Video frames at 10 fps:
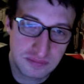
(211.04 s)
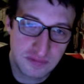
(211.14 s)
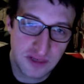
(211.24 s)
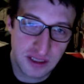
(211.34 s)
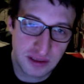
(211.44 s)

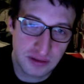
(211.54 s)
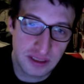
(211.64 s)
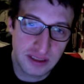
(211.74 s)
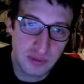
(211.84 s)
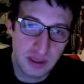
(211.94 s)
fucking
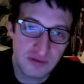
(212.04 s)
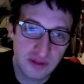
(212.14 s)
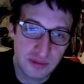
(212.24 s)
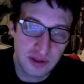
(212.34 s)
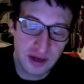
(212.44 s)
crazy way for
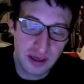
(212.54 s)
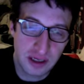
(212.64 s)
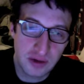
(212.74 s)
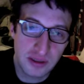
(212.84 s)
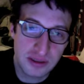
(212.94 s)
them to not
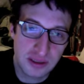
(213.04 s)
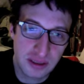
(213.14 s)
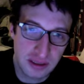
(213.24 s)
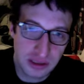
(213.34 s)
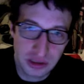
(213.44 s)
come on
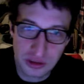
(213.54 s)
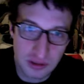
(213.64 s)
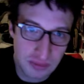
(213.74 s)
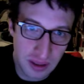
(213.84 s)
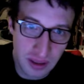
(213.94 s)
strike, like shoot
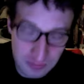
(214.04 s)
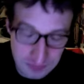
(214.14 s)
them all.